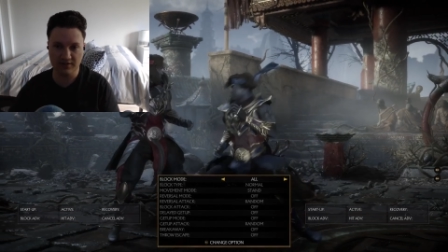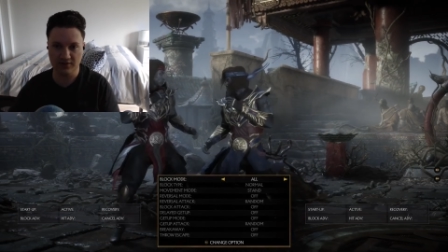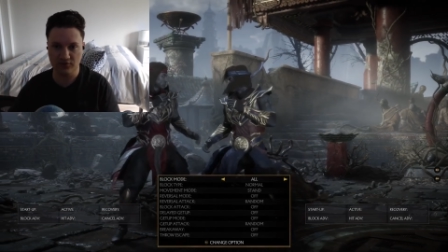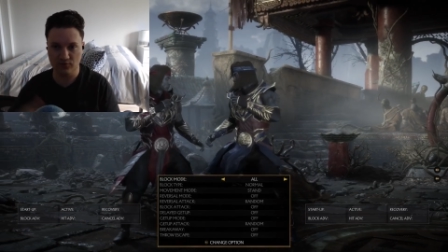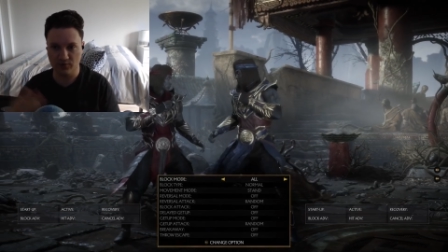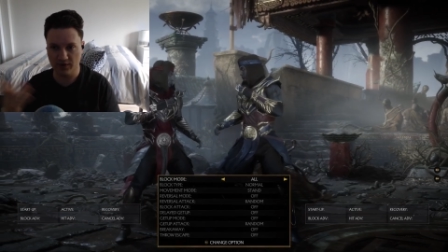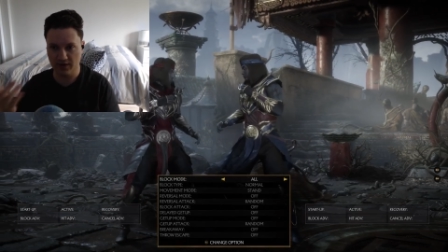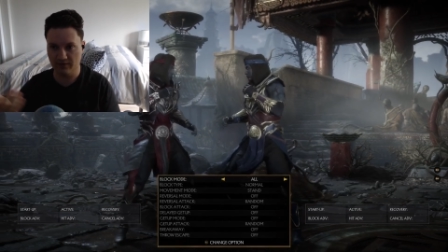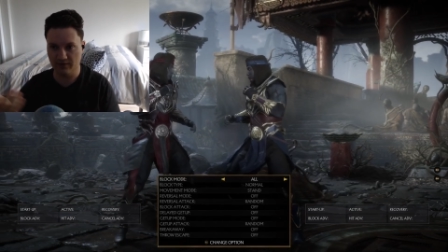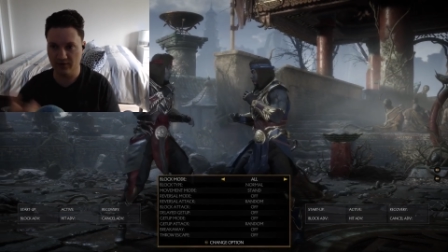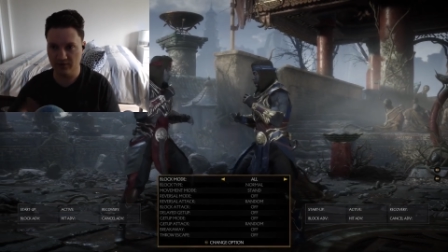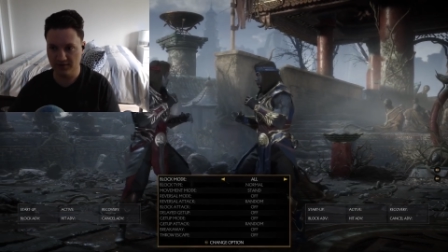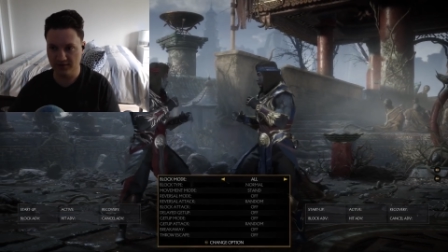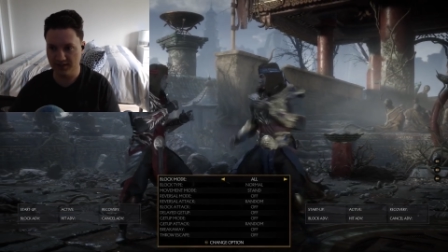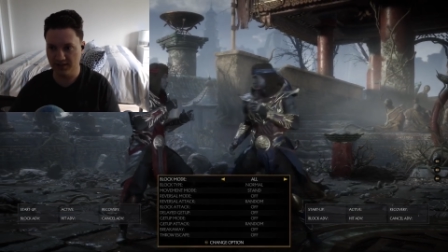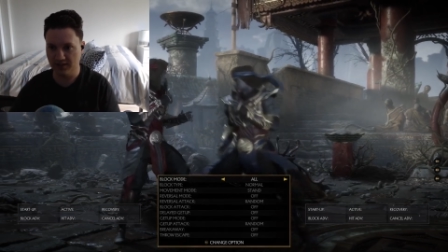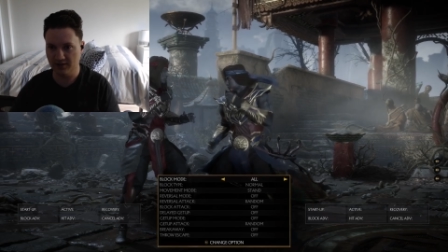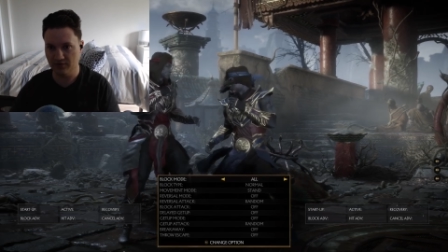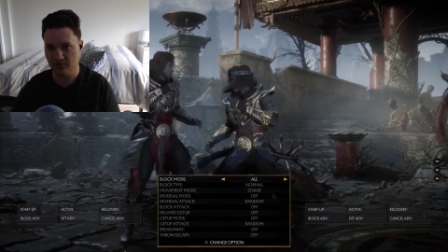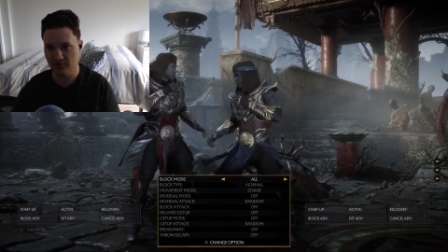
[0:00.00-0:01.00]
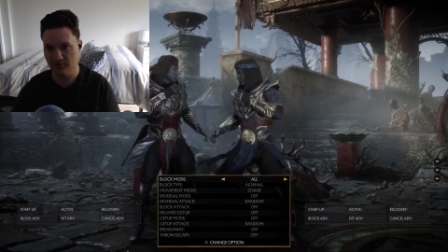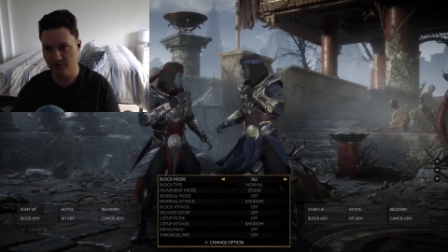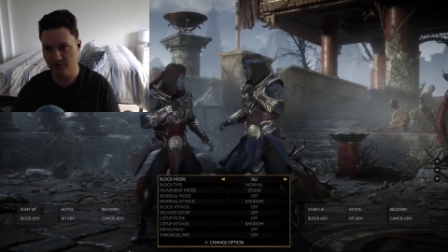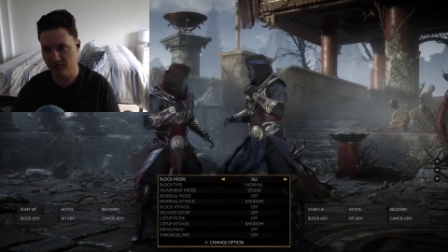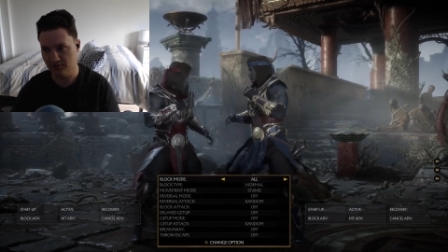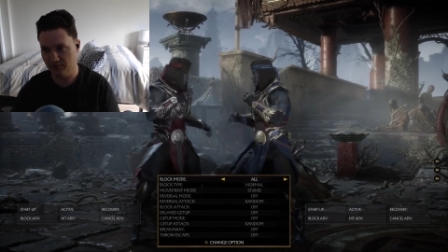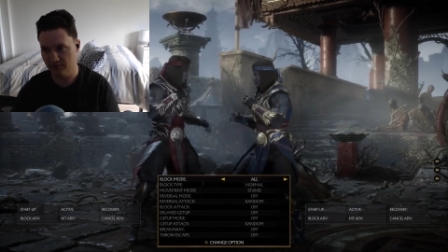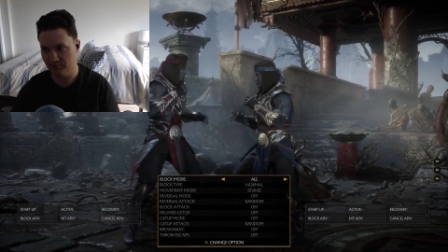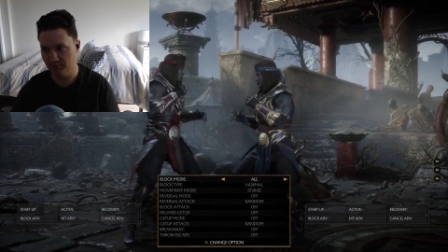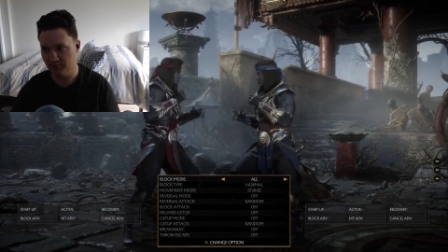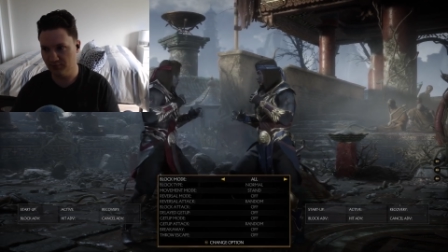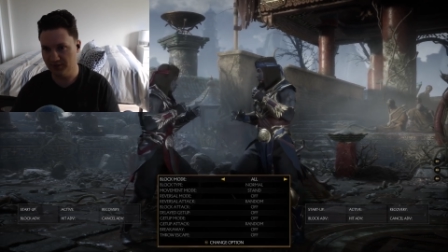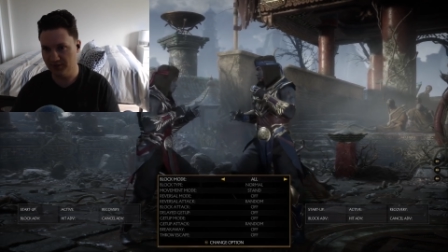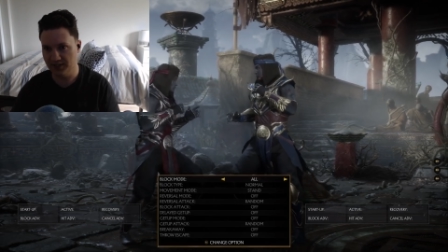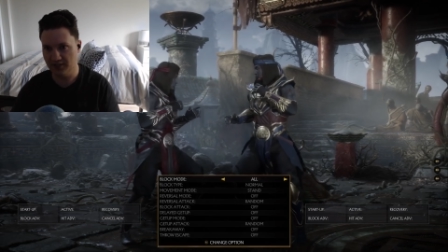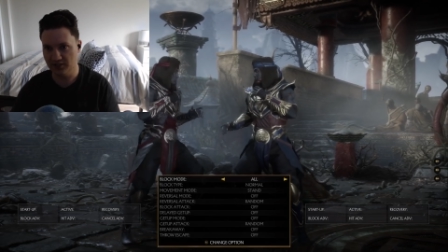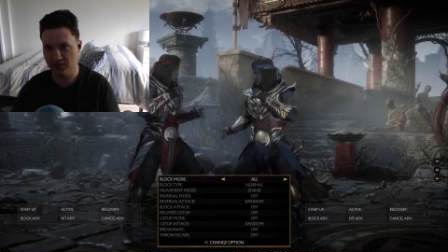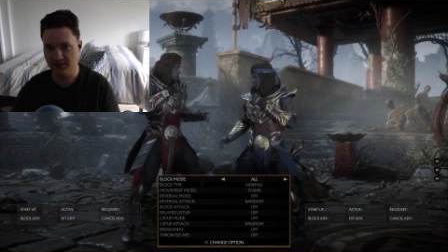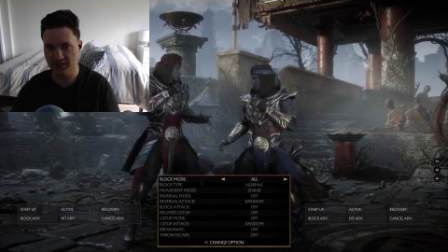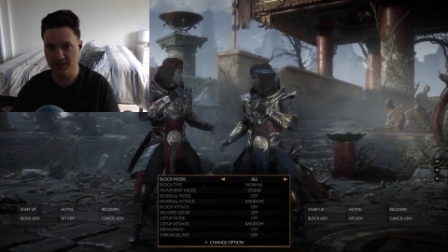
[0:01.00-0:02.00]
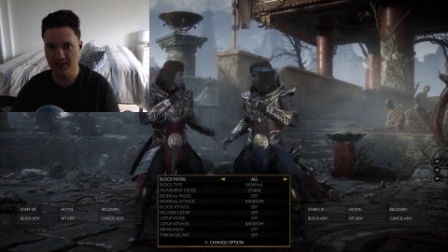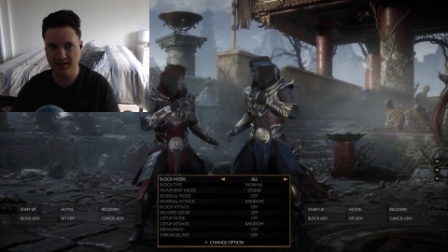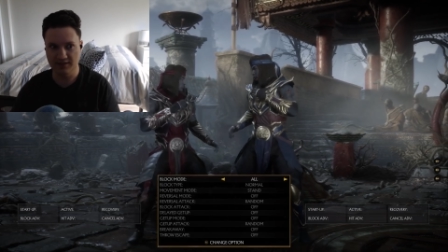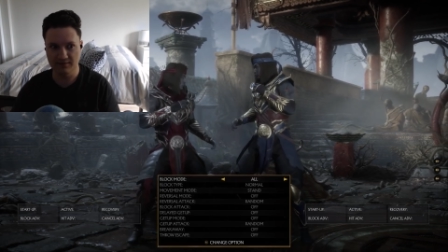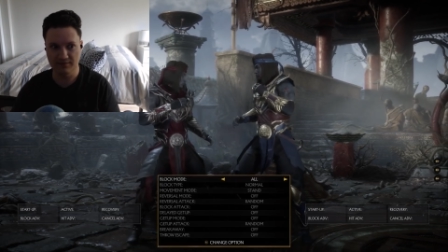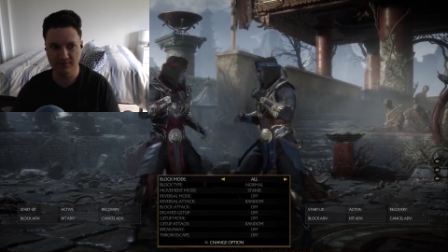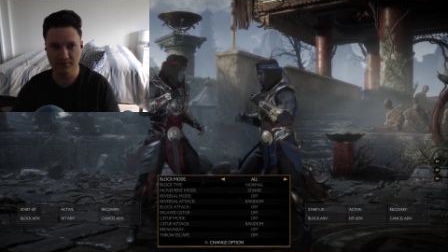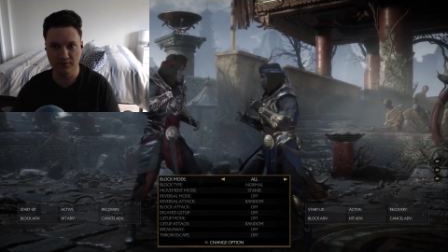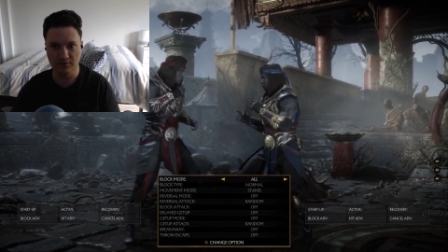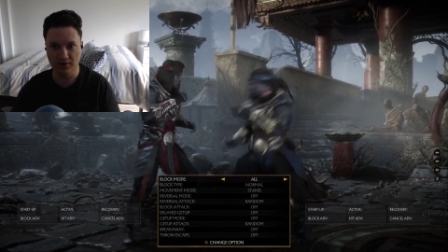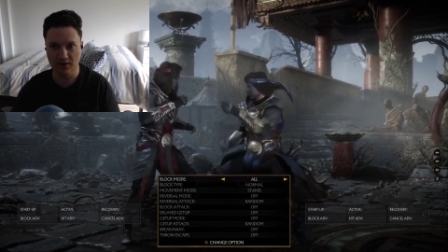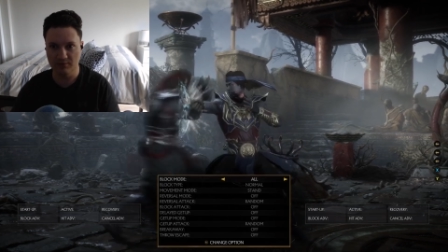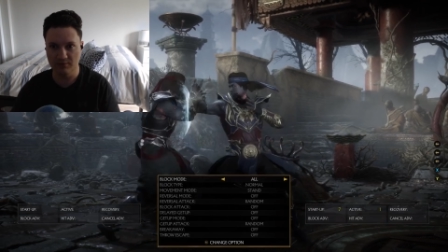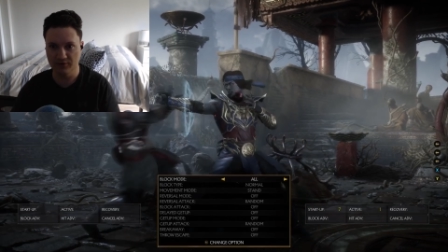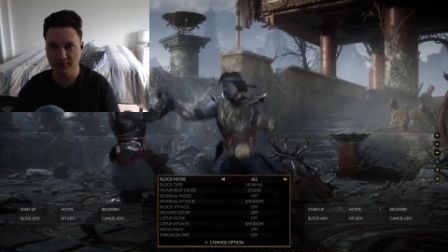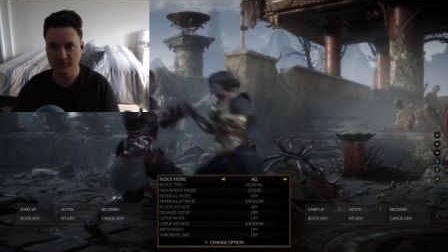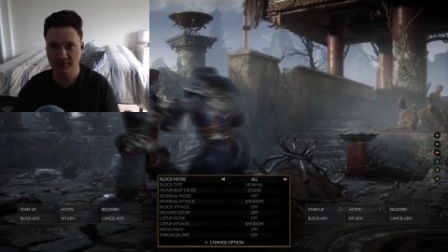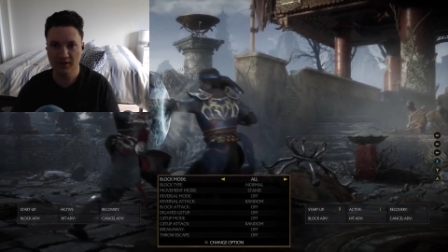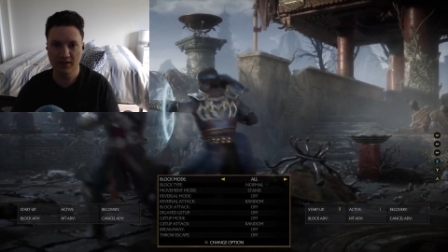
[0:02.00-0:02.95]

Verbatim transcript: because whatever you stagger, you're potentially getting full comboed